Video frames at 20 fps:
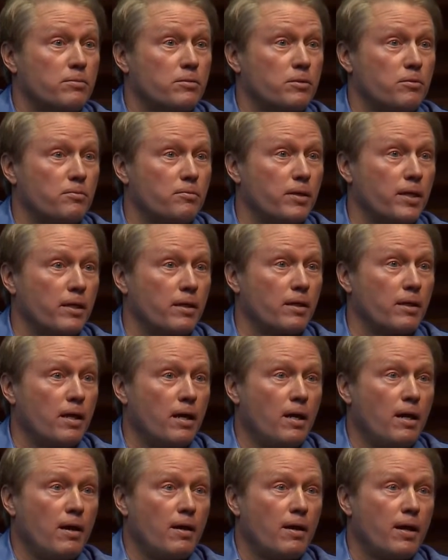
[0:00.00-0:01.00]
to me
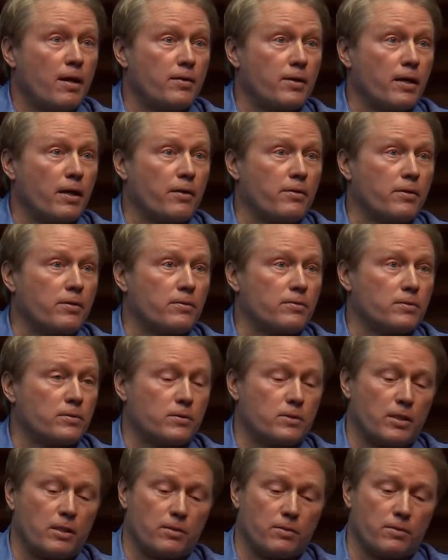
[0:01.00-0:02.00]
and the other
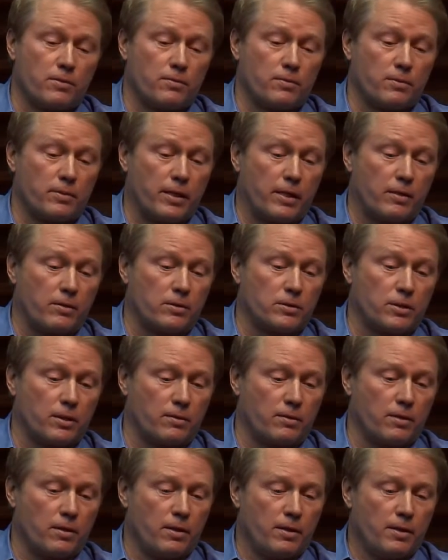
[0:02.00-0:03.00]
senior leaders. and